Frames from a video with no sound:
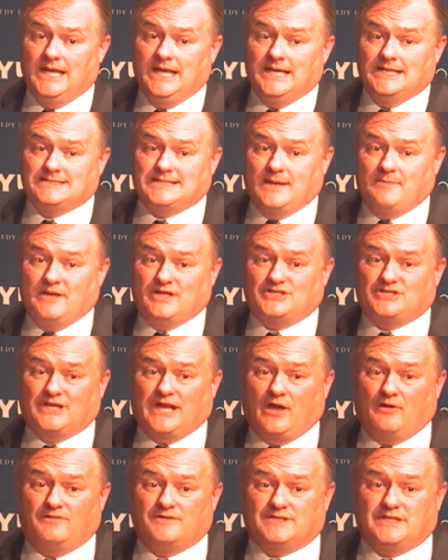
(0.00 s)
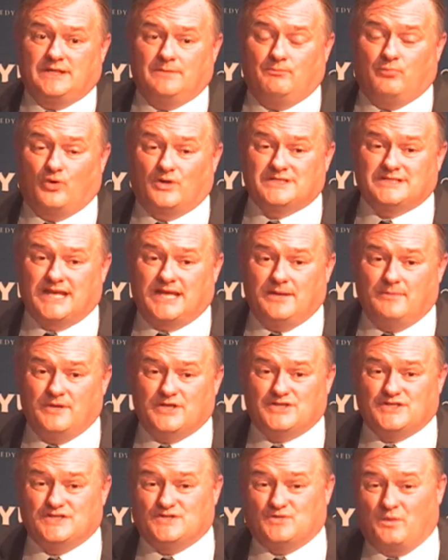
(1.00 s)
As I mentioned, I oversee boards and
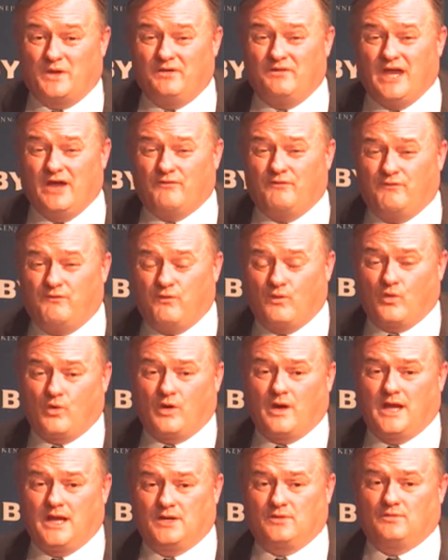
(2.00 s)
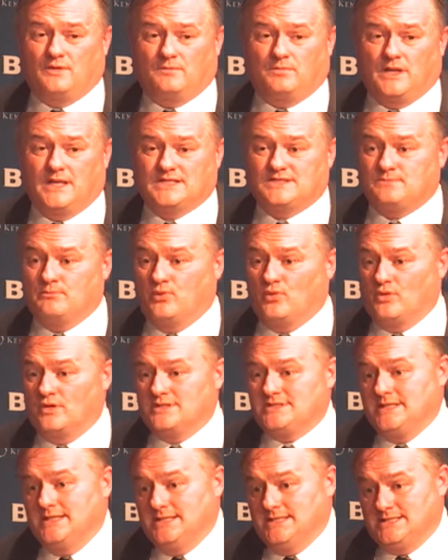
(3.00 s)
commissions. We have 400+
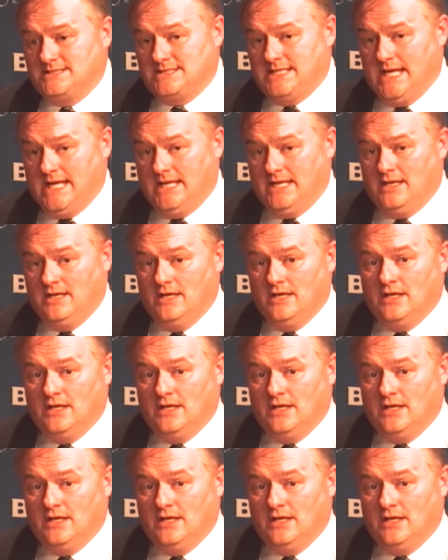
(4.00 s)
boards in the state.